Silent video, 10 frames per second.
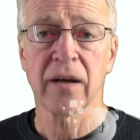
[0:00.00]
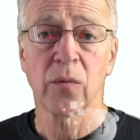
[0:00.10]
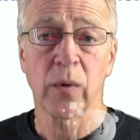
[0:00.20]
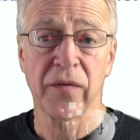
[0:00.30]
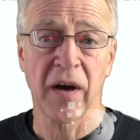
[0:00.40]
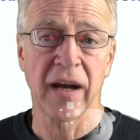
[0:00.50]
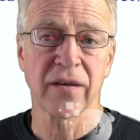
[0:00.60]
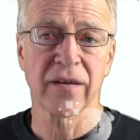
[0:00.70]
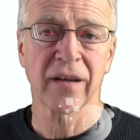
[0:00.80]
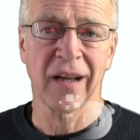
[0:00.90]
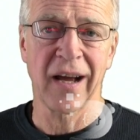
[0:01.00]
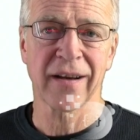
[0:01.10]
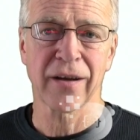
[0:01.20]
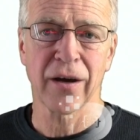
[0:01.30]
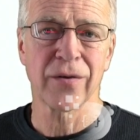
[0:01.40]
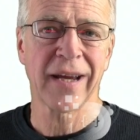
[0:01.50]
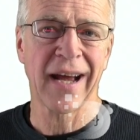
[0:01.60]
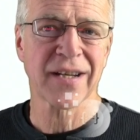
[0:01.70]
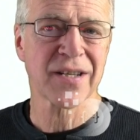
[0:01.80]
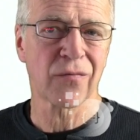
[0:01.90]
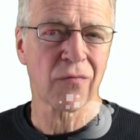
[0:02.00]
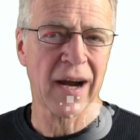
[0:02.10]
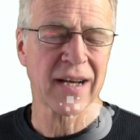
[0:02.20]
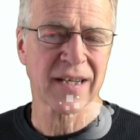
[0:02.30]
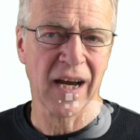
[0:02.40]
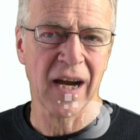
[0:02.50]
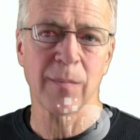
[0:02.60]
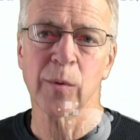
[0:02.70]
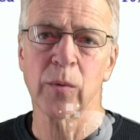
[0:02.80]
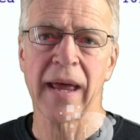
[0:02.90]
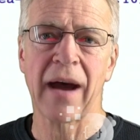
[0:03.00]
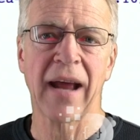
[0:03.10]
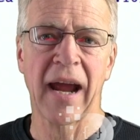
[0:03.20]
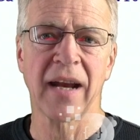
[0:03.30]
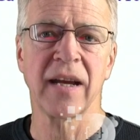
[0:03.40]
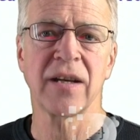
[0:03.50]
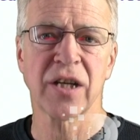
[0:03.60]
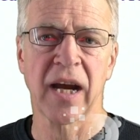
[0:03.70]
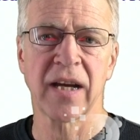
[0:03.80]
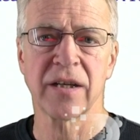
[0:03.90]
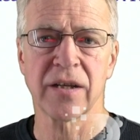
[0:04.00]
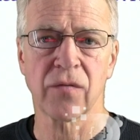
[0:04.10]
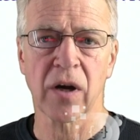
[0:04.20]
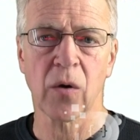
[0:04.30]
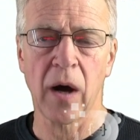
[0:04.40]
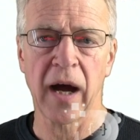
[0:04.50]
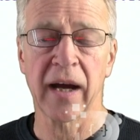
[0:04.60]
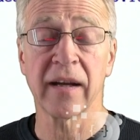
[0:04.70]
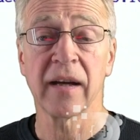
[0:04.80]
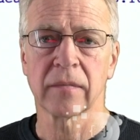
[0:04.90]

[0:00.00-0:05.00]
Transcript: we find that the client code gets the right type without any changes required,